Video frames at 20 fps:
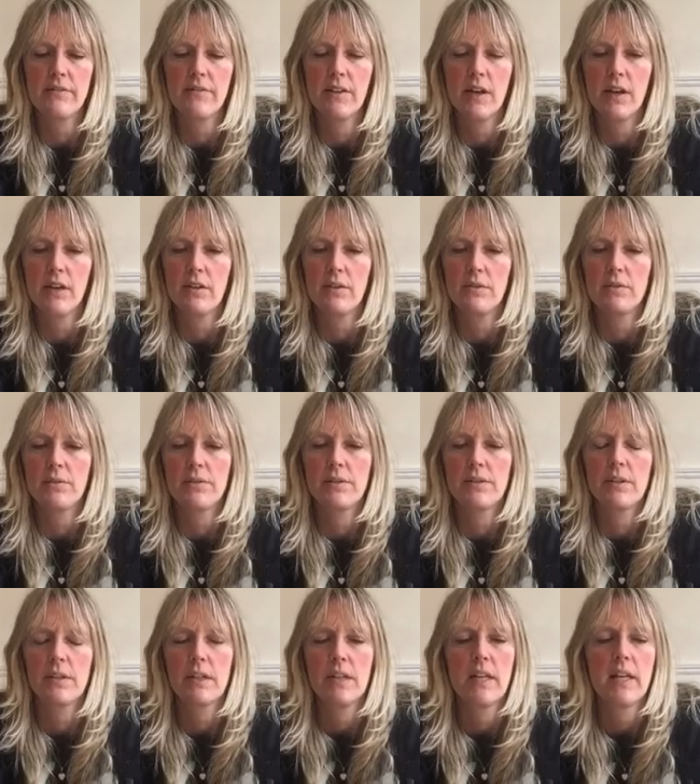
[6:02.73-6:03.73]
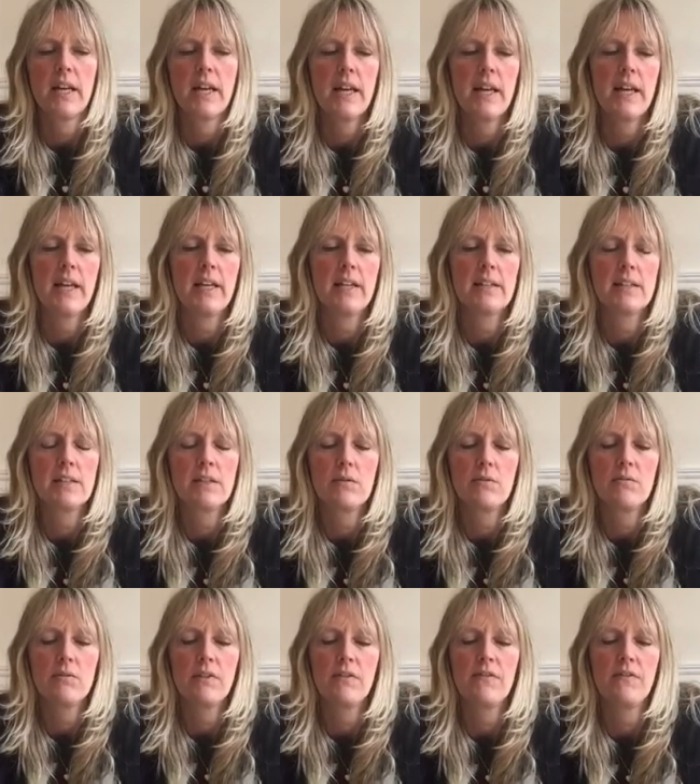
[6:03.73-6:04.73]
of those. It's
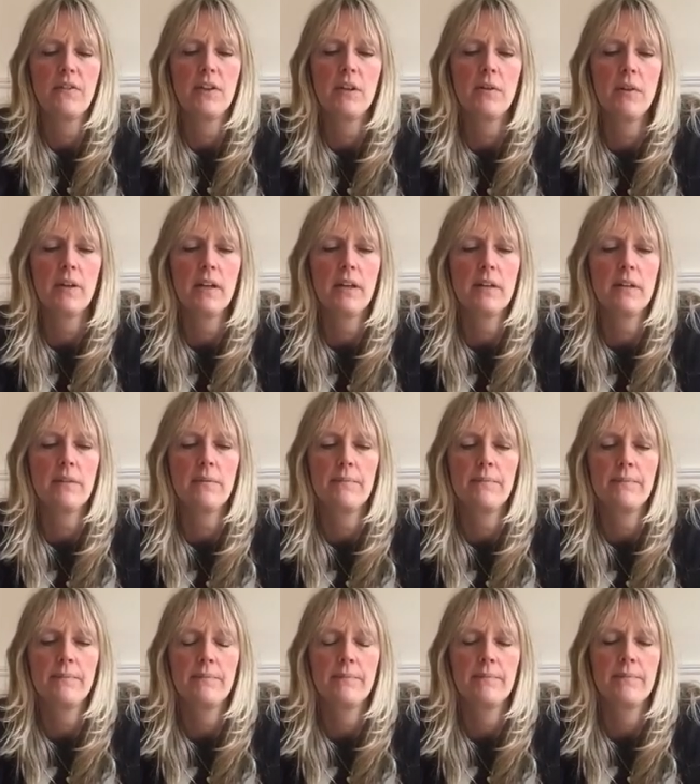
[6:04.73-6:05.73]
reviewing